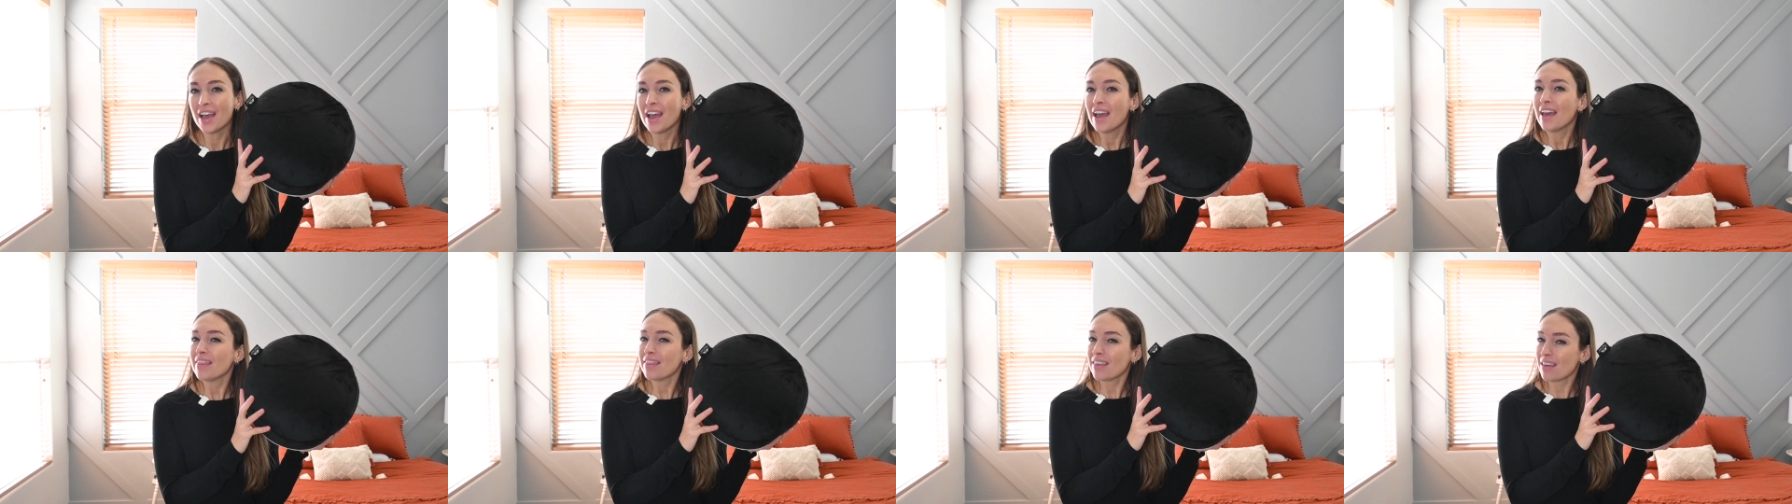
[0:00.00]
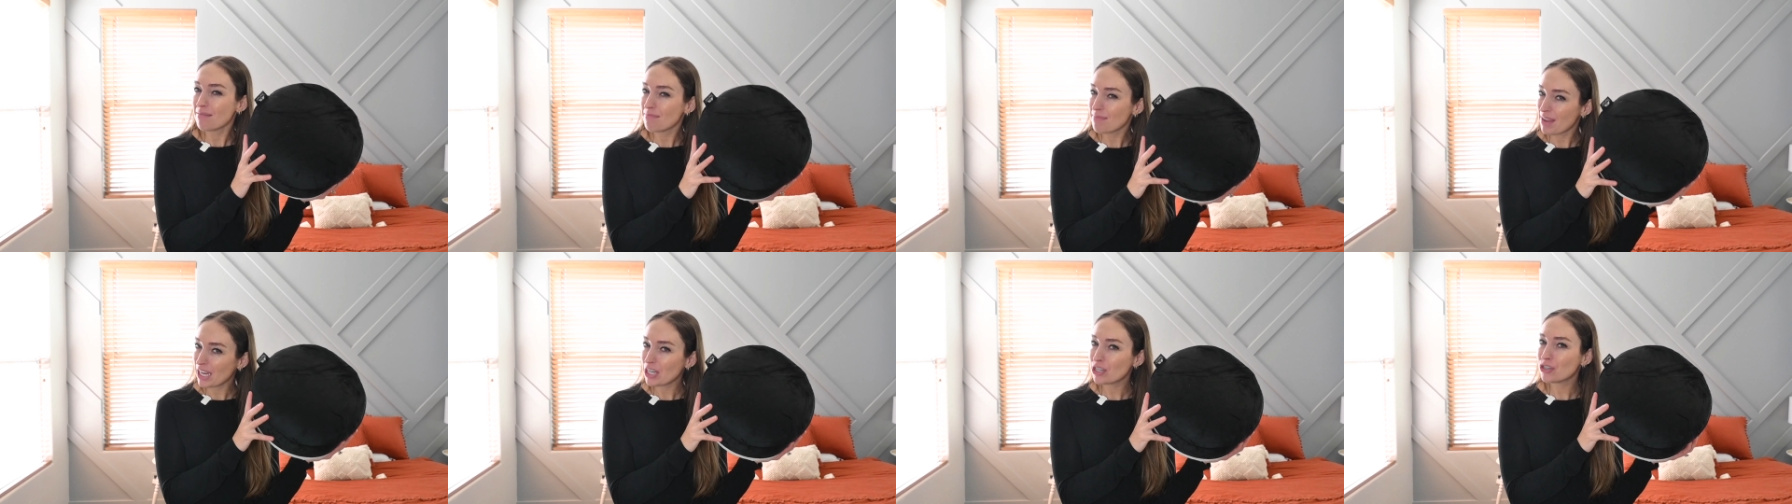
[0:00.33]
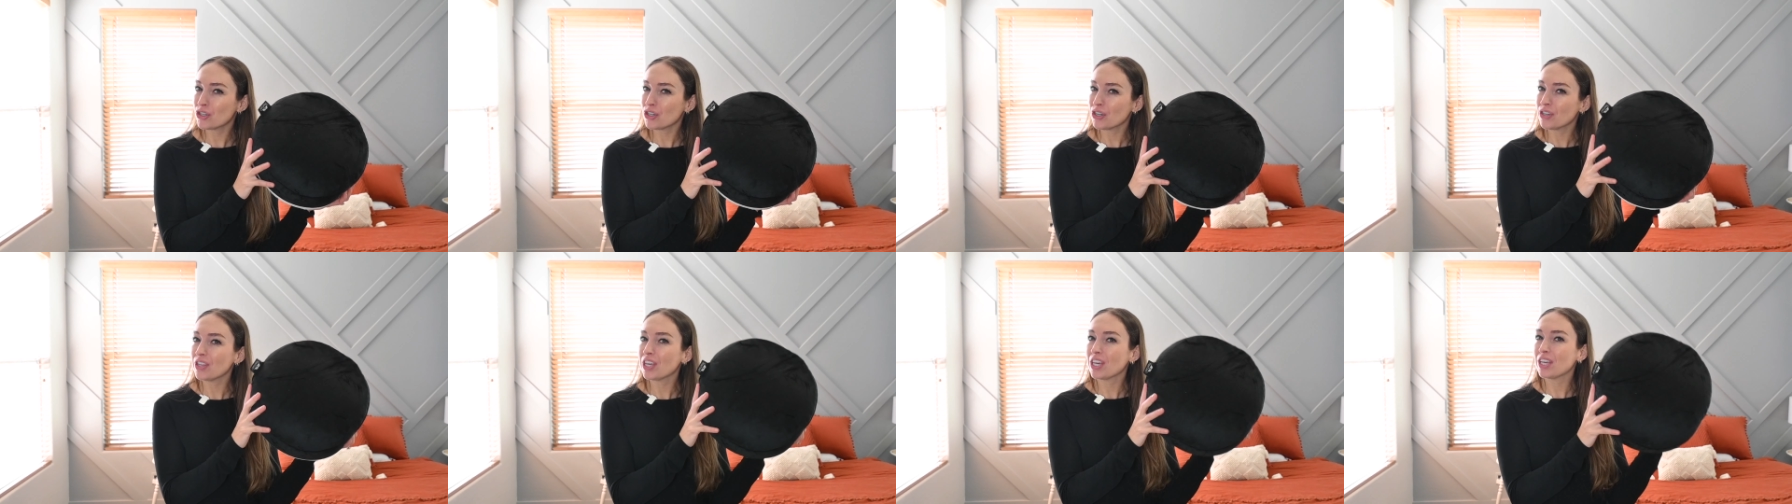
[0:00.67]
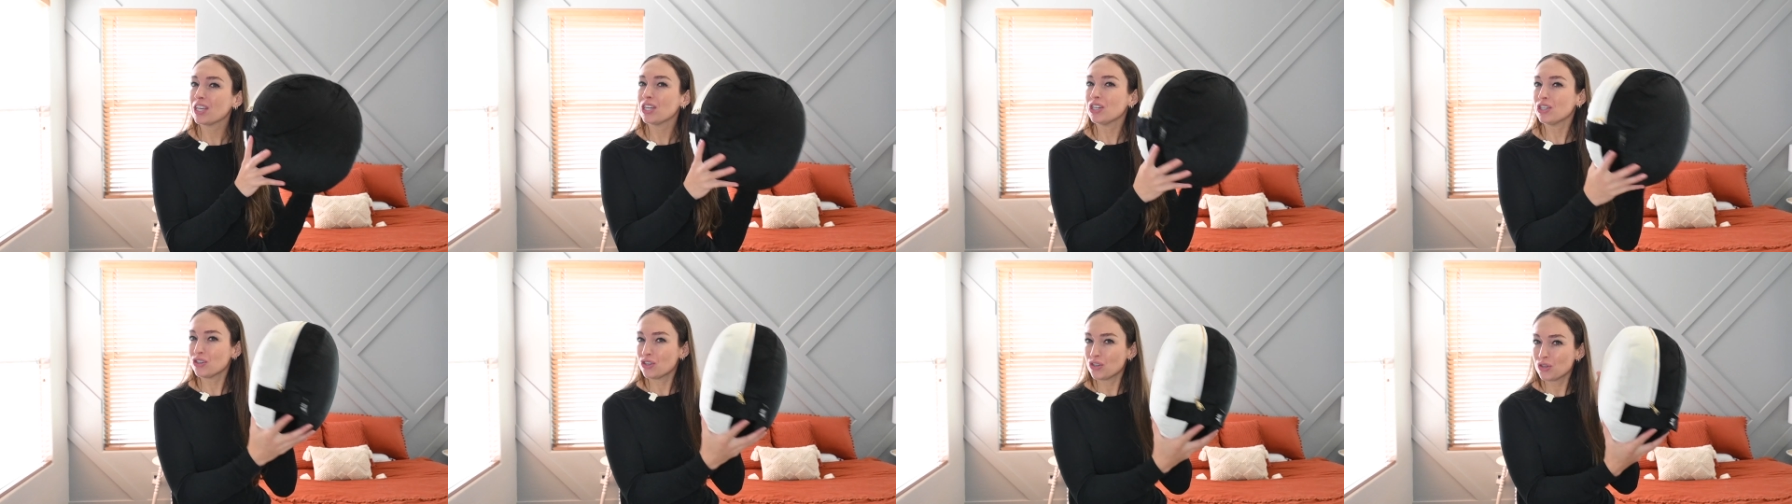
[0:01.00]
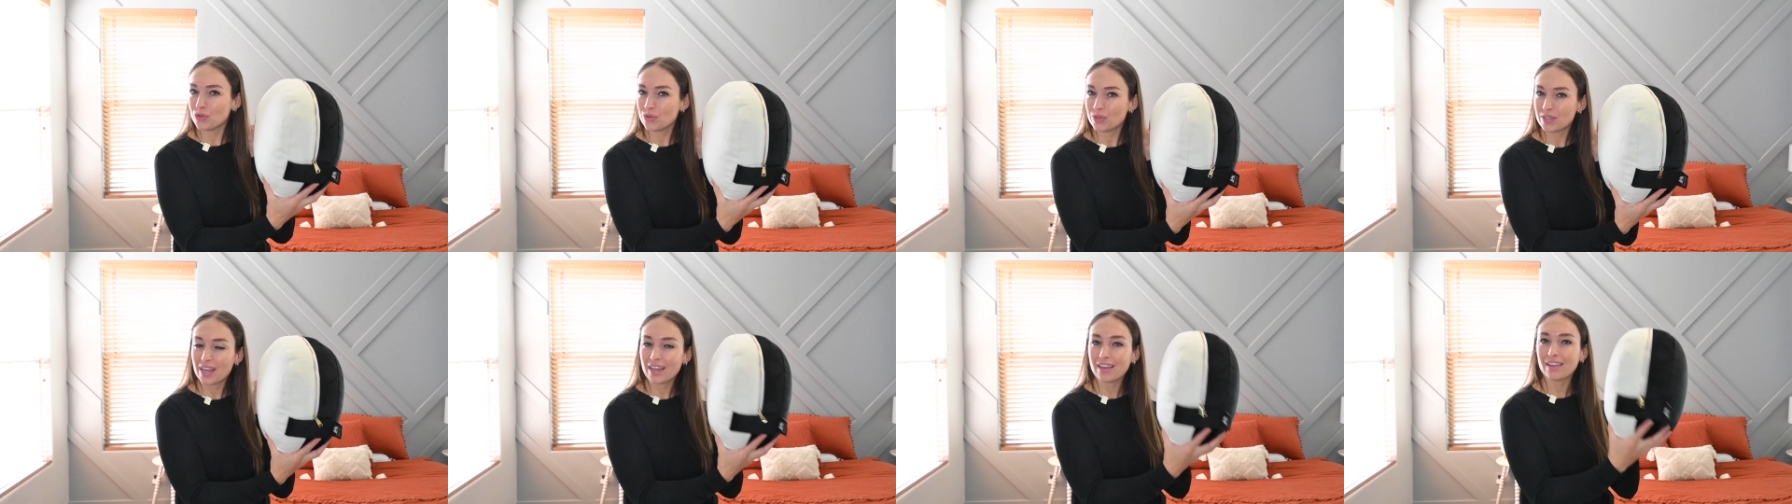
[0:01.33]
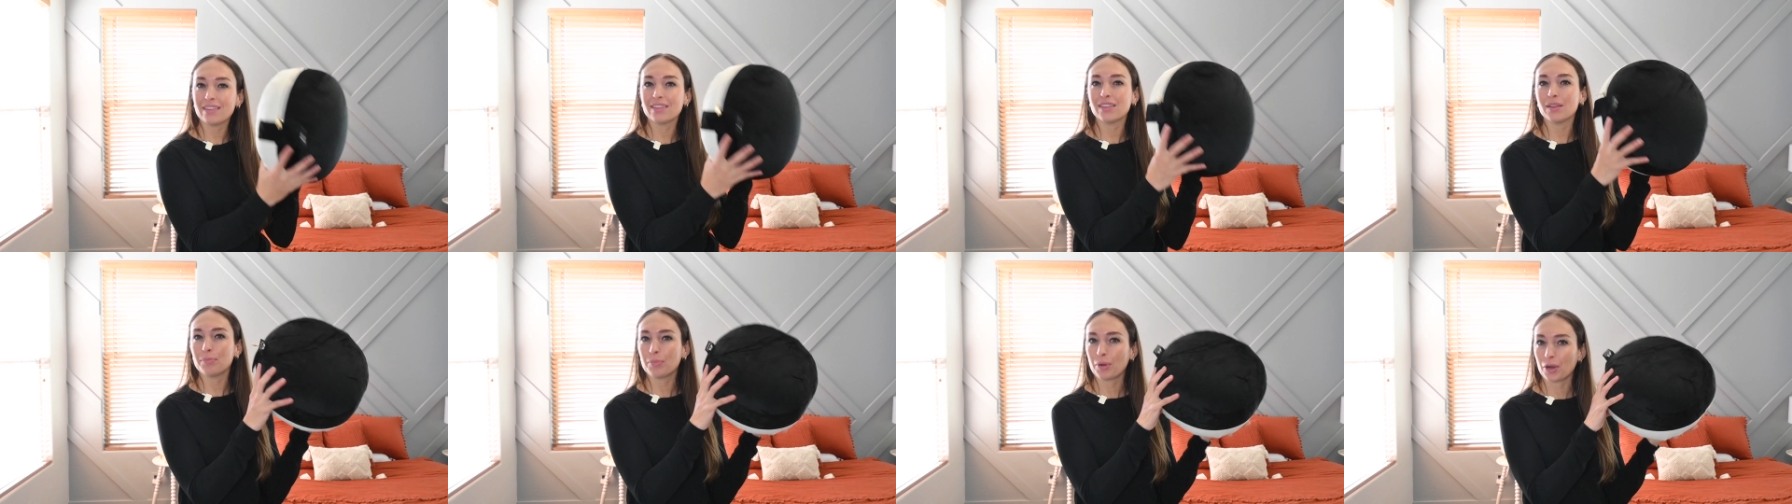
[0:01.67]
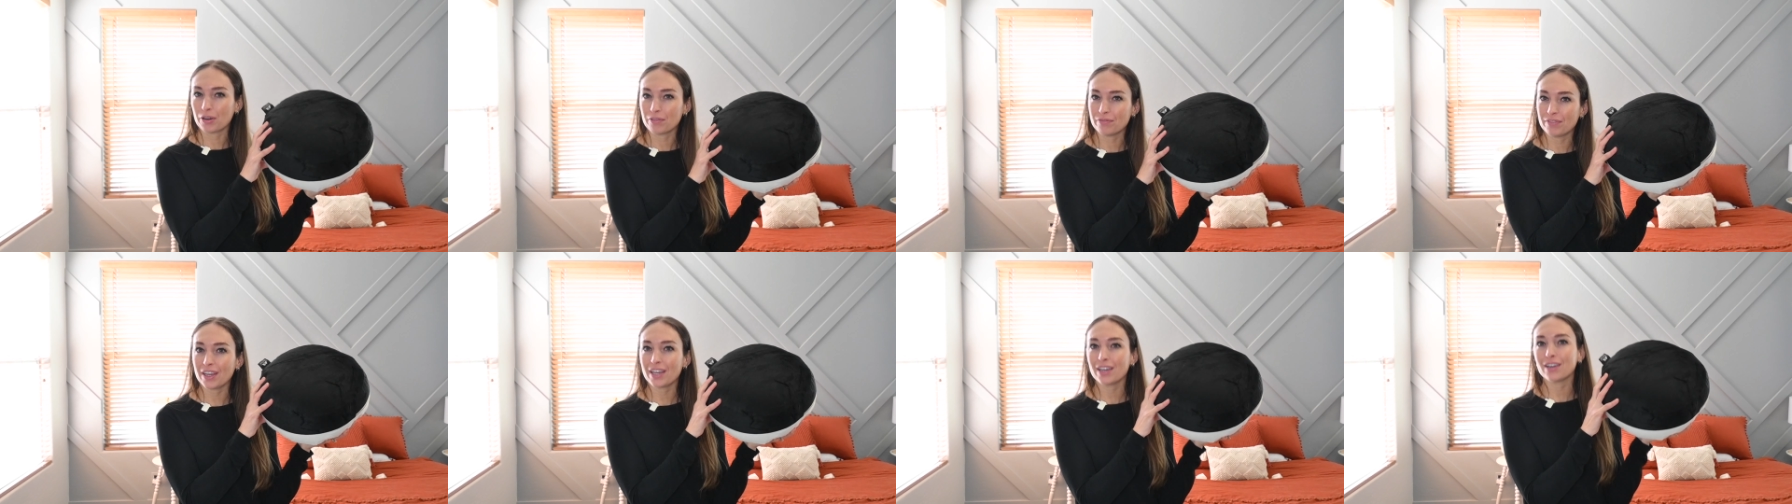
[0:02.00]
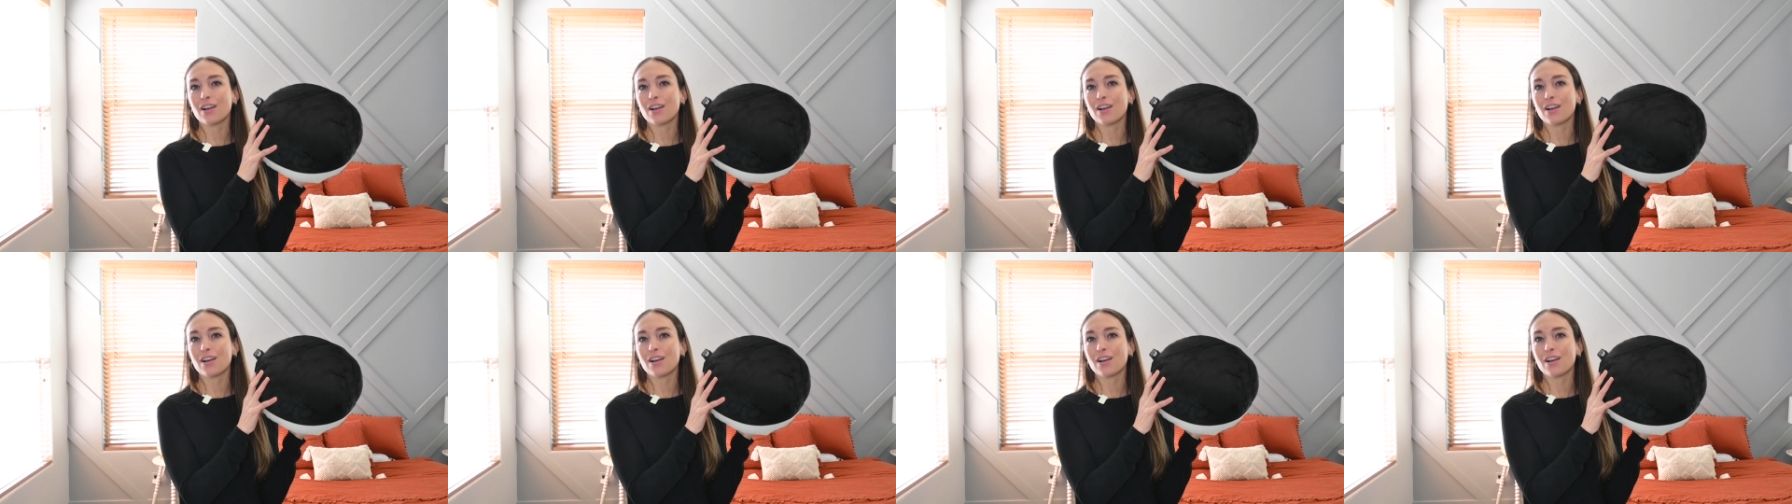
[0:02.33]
then make sure that you're choosing the perfect